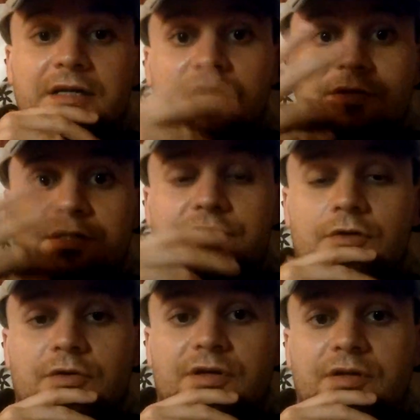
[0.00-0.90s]
Now, this is
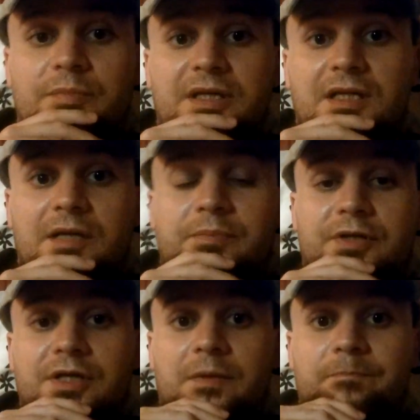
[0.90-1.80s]
all going to be a lot,
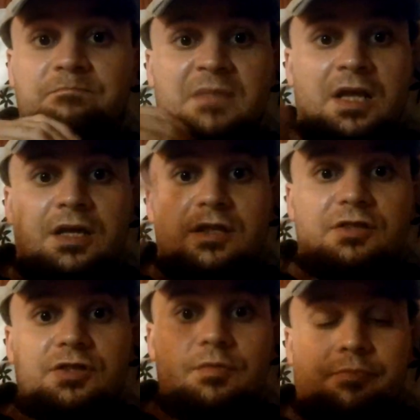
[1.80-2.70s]
but
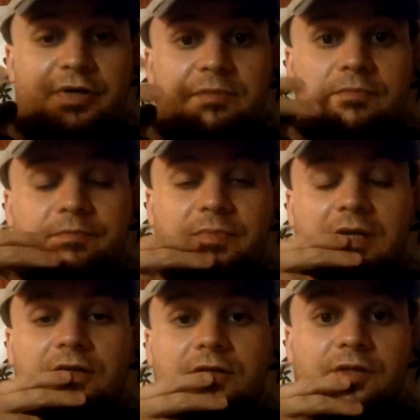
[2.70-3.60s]
the
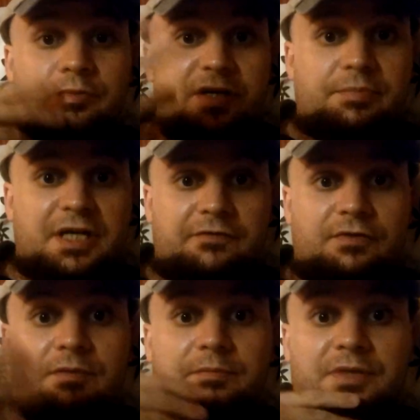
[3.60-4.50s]
prebate
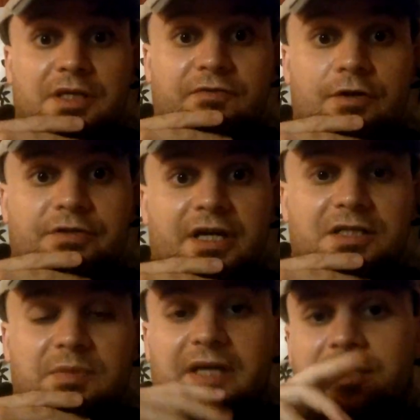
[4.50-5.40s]
from the fair tax
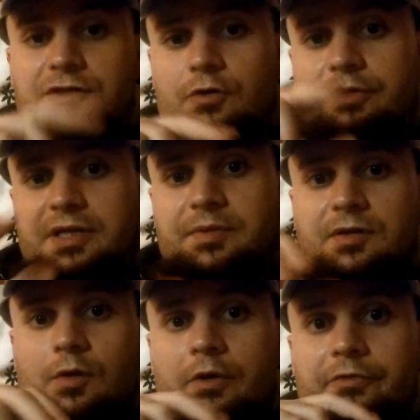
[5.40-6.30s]
plan has already been
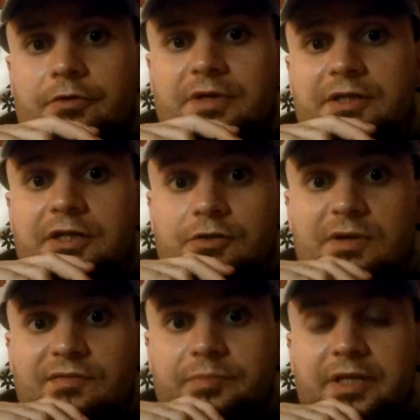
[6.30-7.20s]
authored, and they do
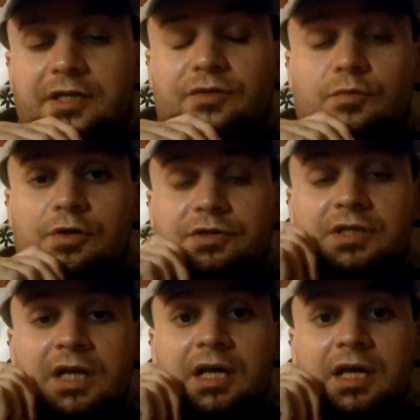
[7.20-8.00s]
have a plan in works,